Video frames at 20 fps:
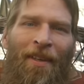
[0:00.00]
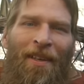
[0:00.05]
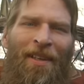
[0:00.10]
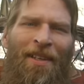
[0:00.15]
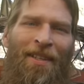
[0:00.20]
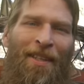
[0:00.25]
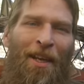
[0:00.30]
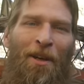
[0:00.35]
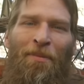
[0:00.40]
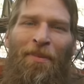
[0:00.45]

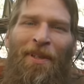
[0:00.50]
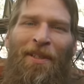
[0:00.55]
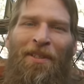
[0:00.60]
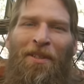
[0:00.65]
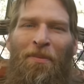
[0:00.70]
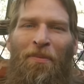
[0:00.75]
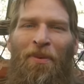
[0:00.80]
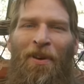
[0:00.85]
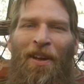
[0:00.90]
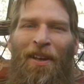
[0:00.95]
And is that a big
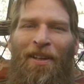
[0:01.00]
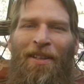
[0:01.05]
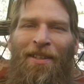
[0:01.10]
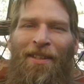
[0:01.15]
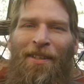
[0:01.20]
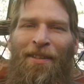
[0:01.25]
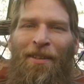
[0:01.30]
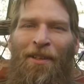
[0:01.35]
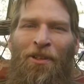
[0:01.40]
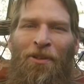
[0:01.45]

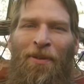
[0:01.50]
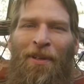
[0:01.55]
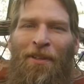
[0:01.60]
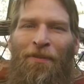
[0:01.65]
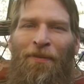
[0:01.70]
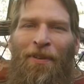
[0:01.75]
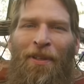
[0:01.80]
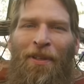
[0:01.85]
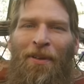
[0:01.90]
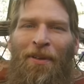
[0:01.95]
surprise? The
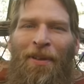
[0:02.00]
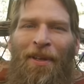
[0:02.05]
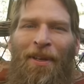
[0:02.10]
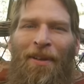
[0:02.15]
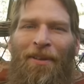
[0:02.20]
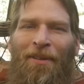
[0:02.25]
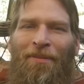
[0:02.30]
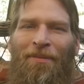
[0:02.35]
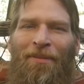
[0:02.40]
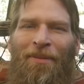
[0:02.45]
trees feed their
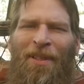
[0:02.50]
young?